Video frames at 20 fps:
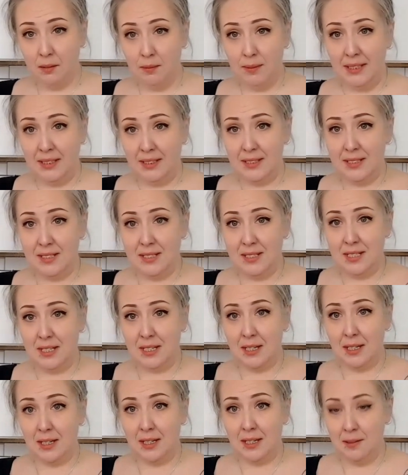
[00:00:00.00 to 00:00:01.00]
you can
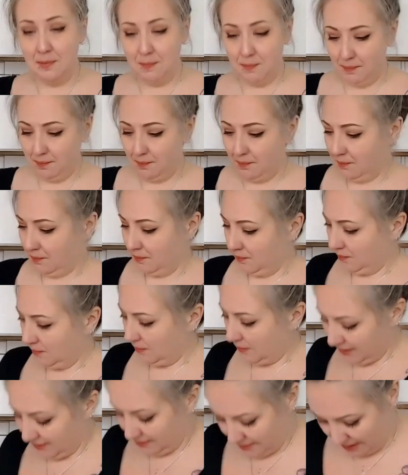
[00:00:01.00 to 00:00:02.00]
see
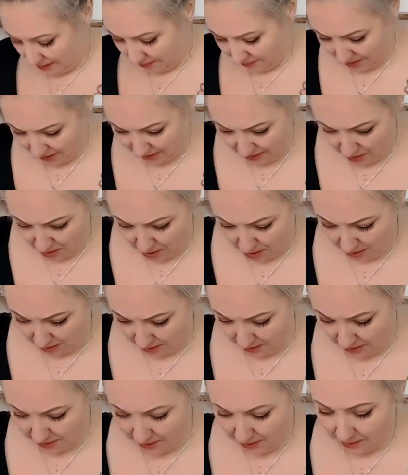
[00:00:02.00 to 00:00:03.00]
it's definitely
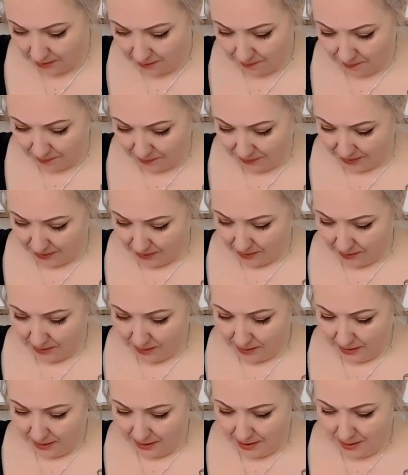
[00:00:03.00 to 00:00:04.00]
hardened.
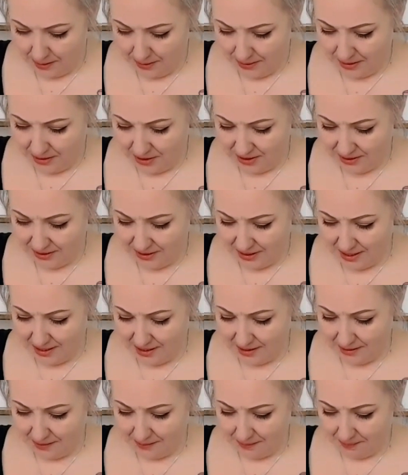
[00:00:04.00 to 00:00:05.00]
You can just
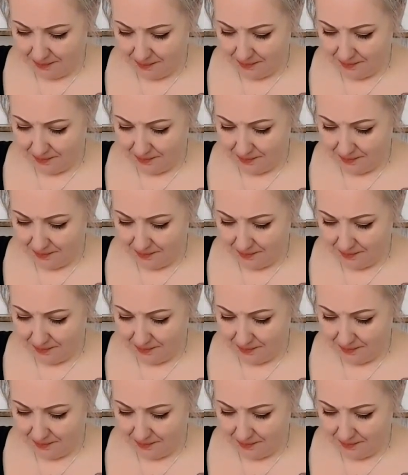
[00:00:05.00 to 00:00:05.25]
kind of